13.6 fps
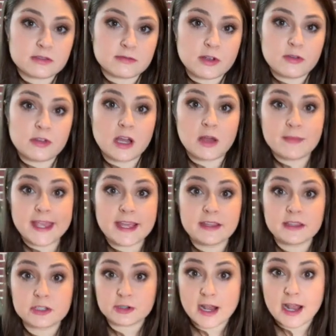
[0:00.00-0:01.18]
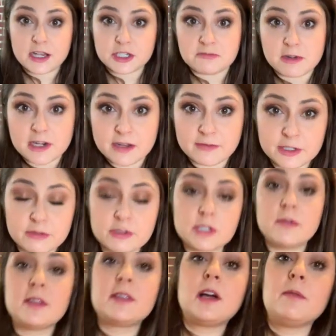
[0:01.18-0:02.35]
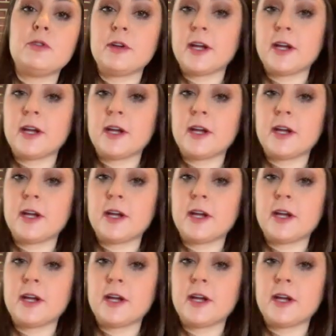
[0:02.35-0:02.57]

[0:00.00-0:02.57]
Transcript: throw them in the trash. Whatever you do with them, you